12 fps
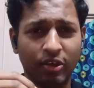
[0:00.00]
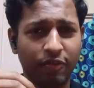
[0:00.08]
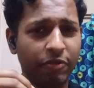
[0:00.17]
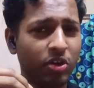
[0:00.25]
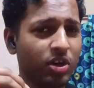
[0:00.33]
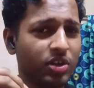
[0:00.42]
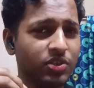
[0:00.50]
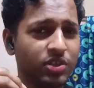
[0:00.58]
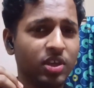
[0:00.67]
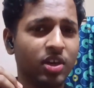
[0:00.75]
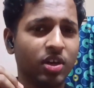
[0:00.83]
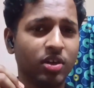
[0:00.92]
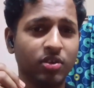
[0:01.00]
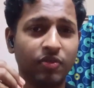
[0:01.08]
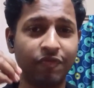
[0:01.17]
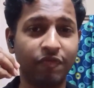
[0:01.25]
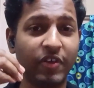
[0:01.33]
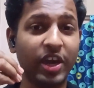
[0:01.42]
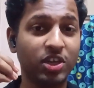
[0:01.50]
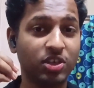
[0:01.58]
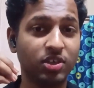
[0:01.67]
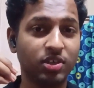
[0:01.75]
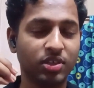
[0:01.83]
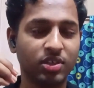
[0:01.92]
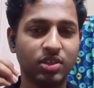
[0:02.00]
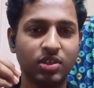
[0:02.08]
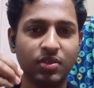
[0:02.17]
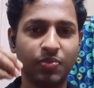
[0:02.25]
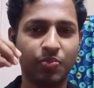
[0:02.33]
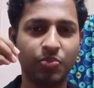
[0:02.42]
If we consider vectors